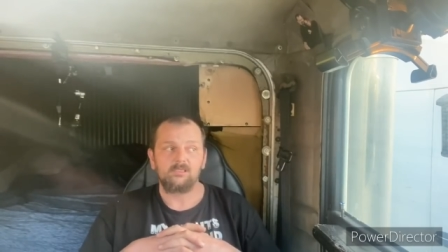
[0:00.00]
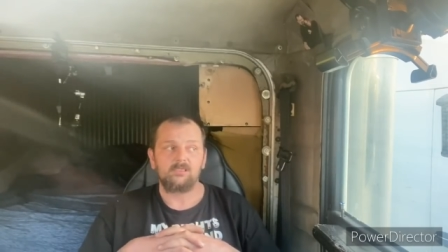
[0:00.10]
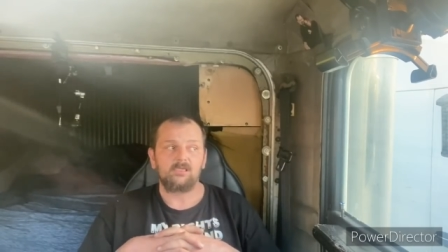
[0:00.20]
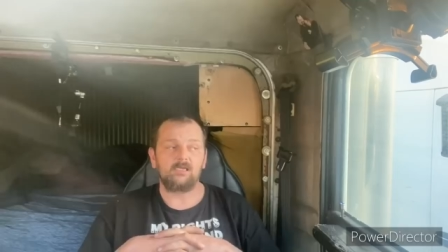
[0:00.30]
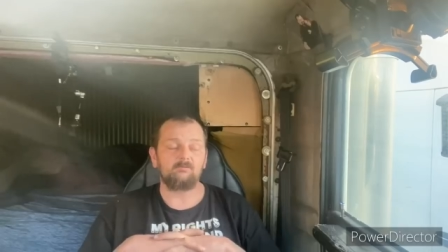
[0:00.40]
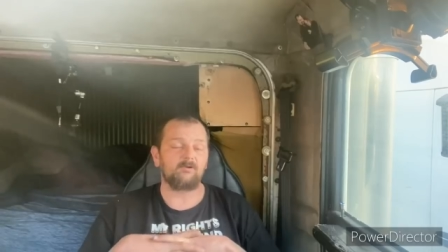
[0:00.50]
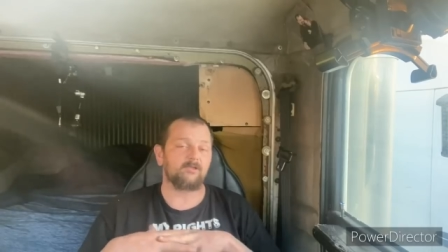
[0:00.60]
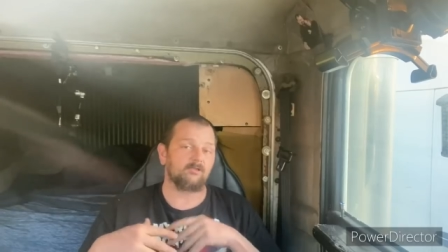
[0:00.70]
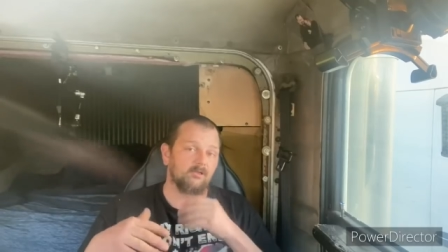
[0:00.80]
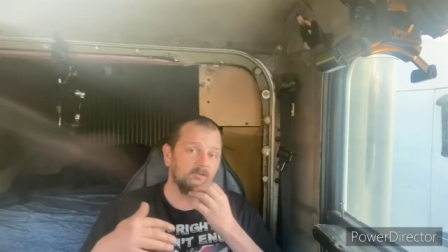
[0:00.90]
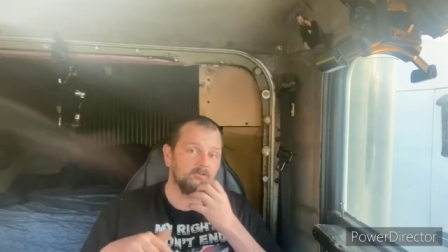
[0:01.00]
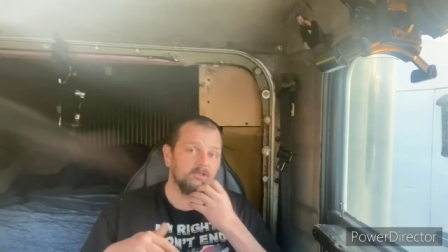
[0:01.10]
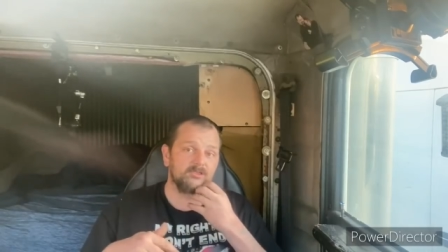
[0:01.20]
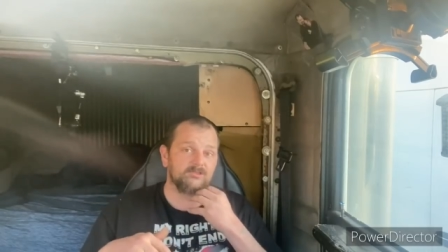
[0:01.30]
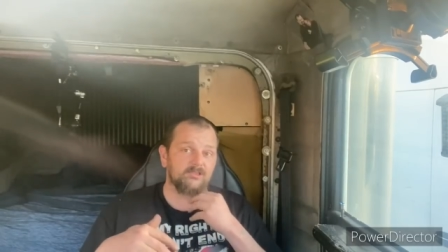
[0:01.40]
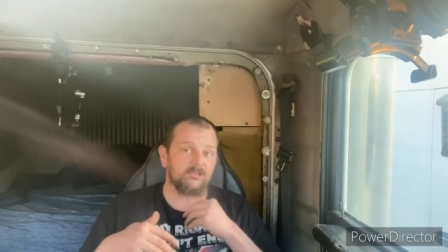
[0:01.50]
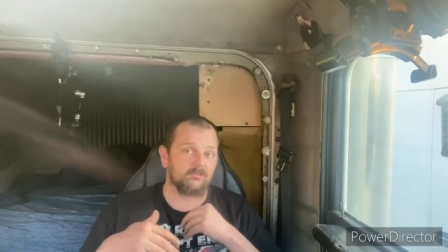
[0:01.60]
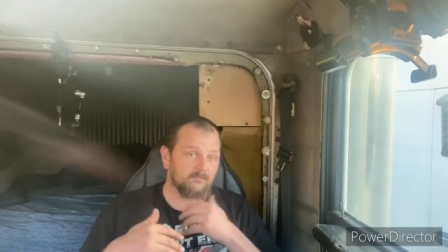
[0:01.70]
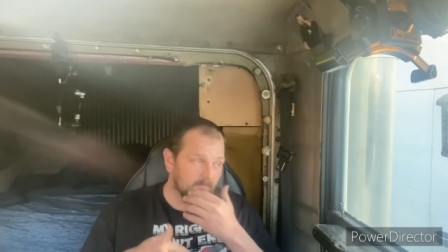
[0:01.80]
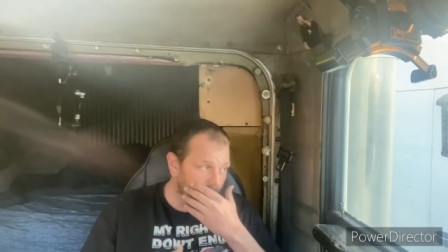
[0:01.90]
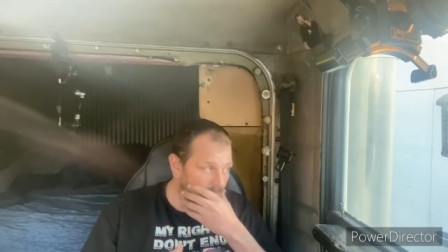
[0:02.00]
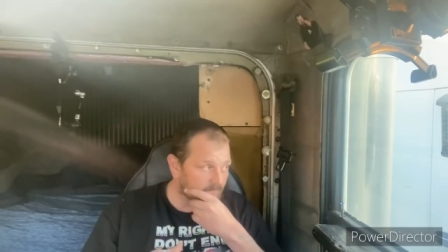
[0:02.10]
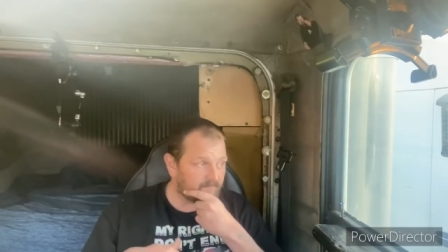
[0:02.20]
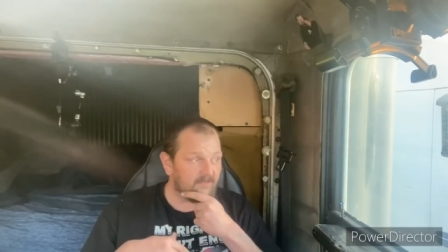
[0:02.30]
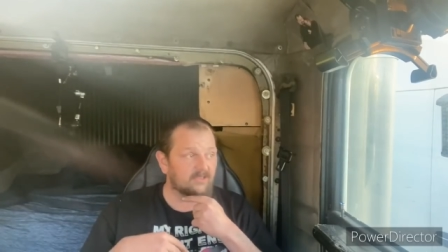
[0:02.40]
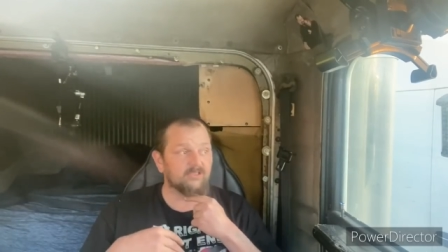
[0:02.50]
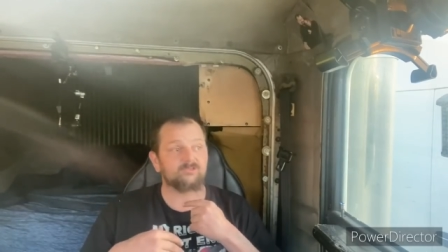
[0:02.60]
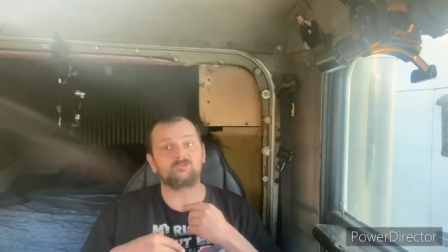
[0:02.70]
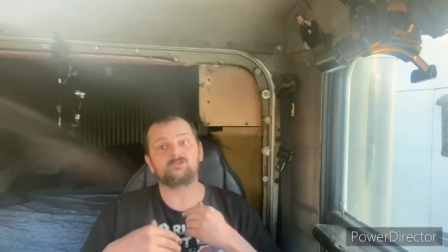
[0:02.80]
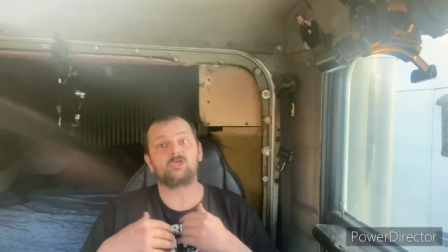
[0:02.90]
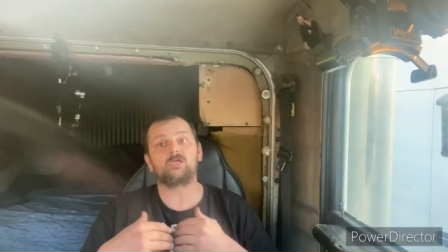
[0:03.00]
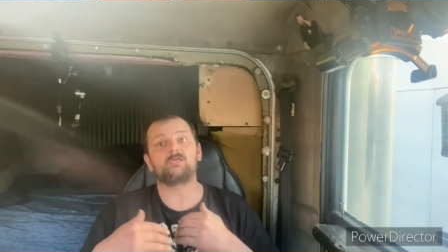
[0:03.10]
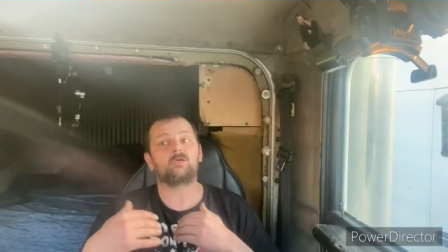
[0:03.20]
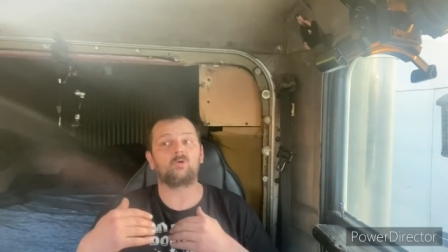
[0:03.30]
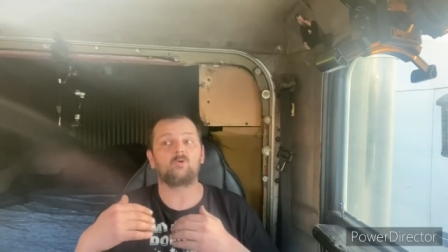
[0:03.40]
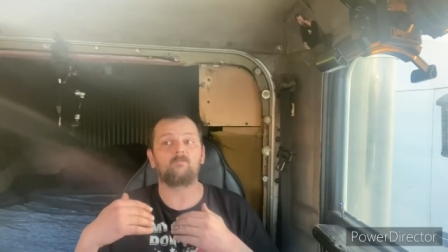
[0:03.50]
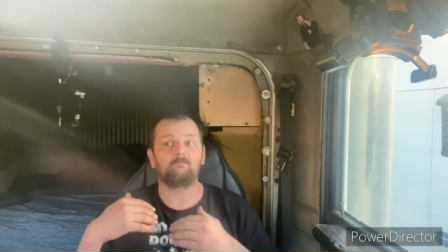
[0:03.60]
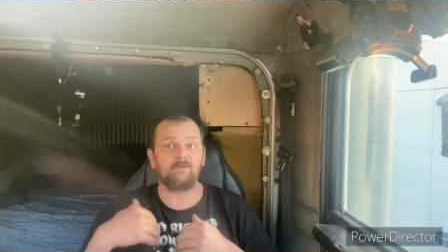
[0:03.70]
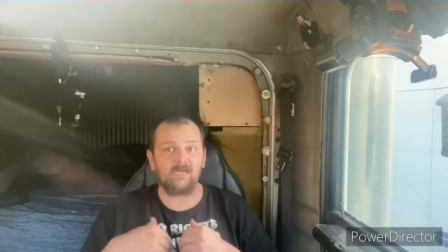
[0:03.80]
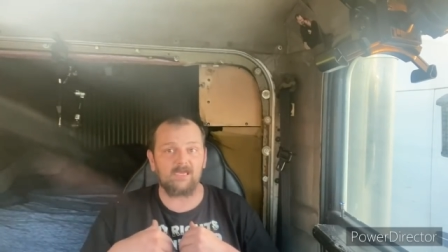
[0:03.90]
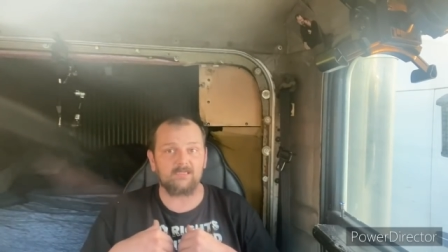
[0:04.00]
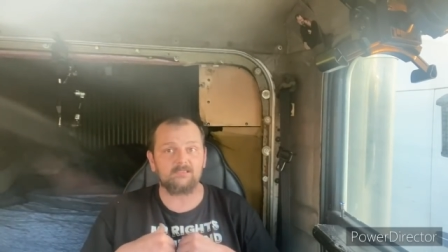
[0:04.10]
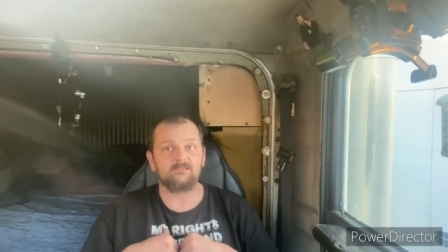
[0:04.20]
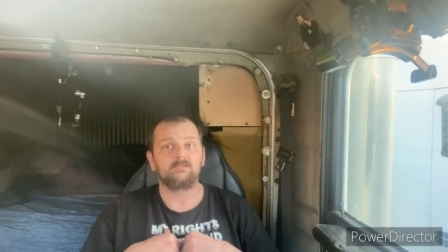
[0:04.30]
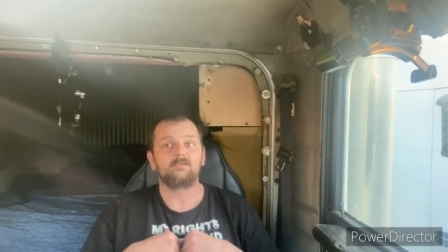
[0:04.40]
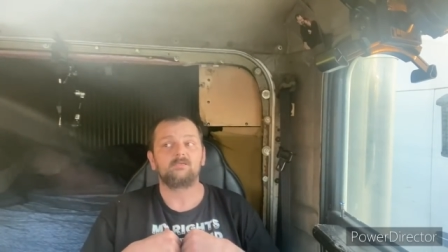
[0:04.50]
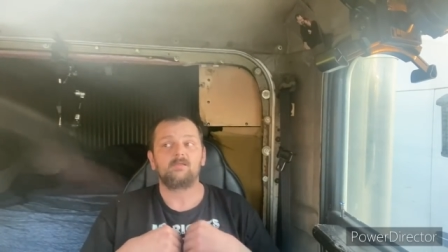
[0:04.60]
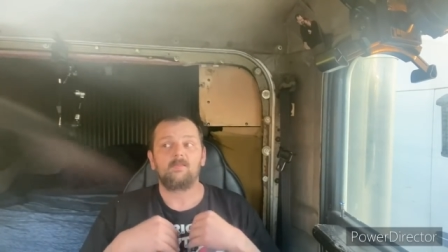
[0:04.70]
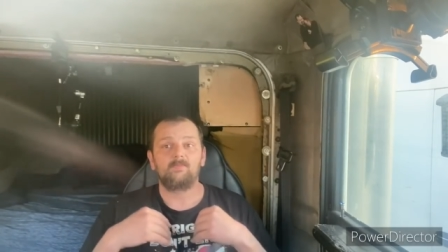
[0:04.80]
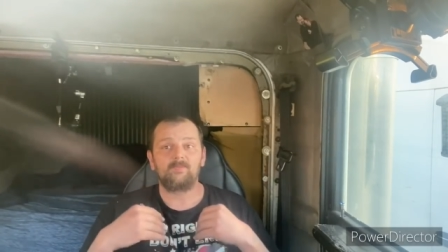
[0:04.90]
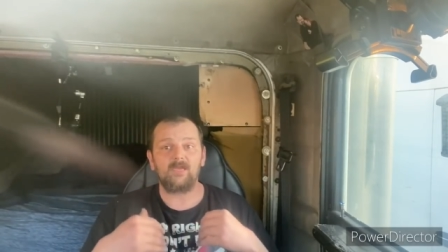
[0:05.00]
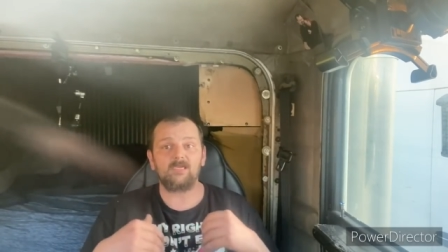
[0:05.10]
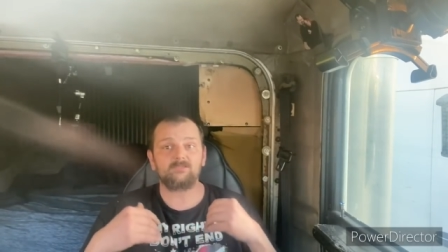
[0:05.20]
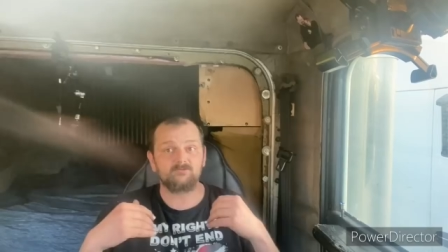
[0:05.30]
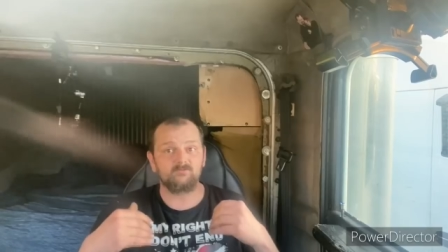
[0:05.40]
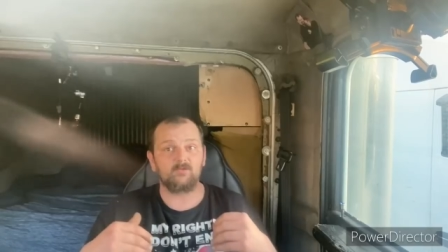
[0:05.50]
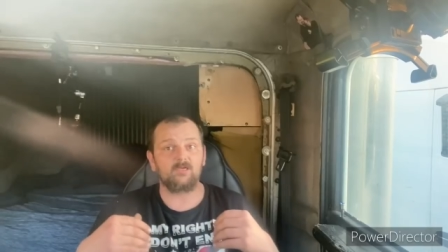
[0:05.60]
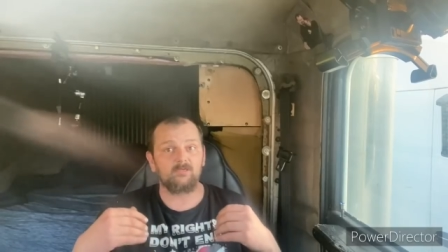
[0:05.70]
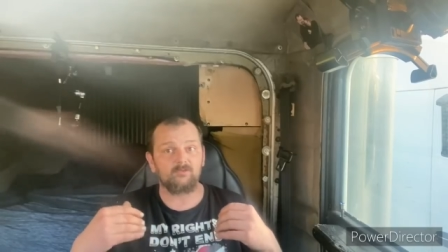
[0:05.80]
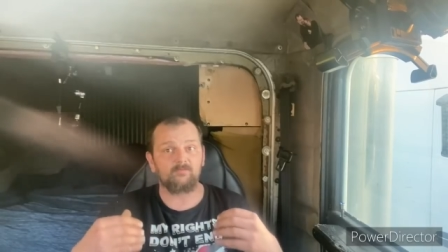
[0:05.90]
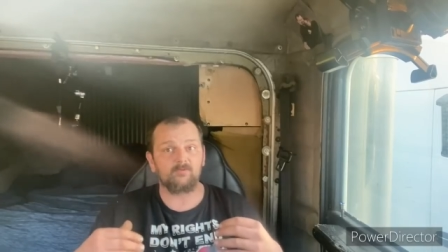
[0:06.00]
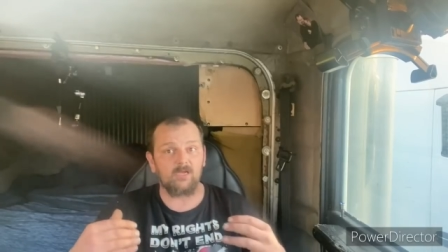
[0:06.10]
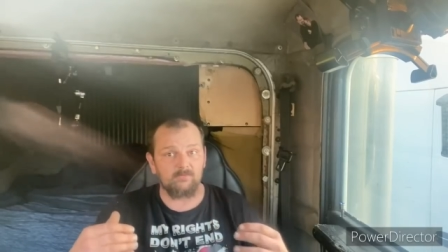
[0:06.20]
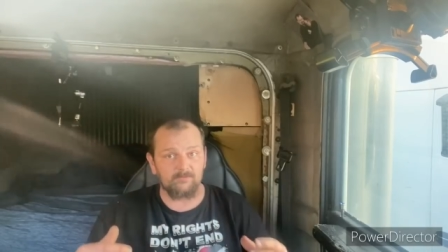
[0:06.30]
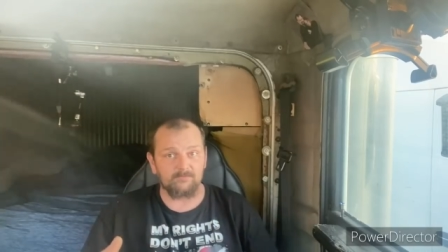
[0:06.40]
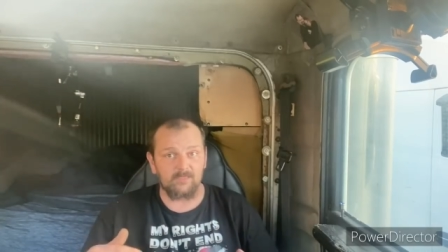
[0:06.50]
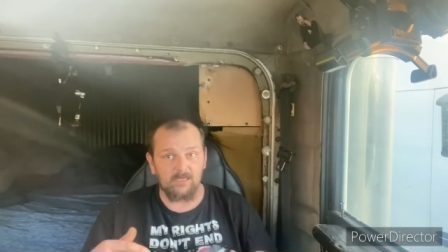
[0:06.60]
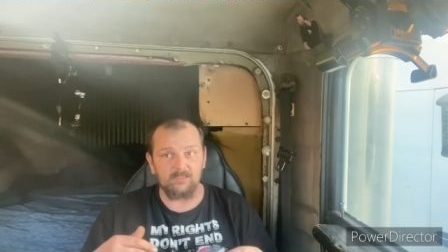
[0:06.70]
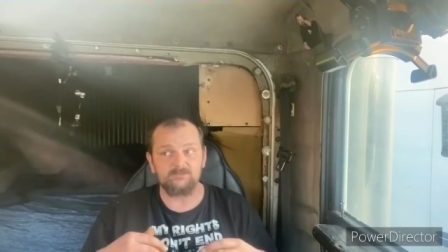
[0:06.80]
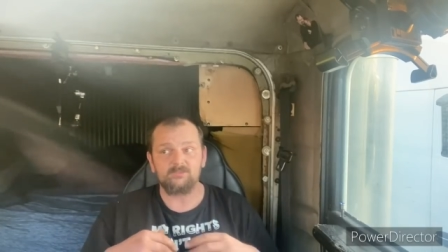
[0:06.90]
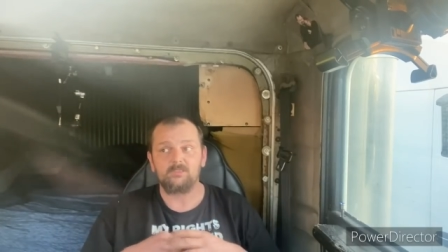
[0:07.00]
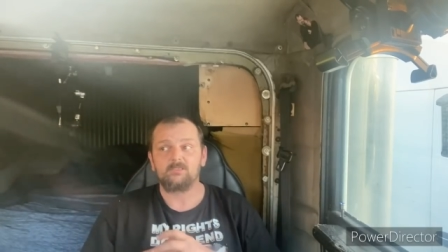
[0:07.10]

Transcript: and when the load doesn't get moved because they're trying to hold back, that's where the problem lies.